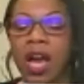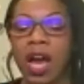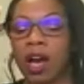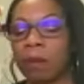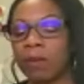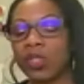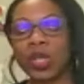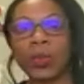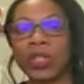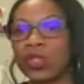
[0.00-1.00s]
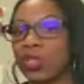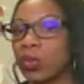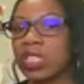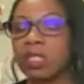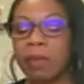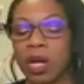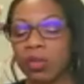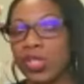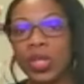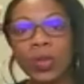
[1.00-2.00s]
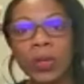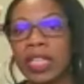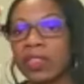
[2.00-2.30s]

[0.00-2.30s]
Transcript: Um, so there's no smell to it.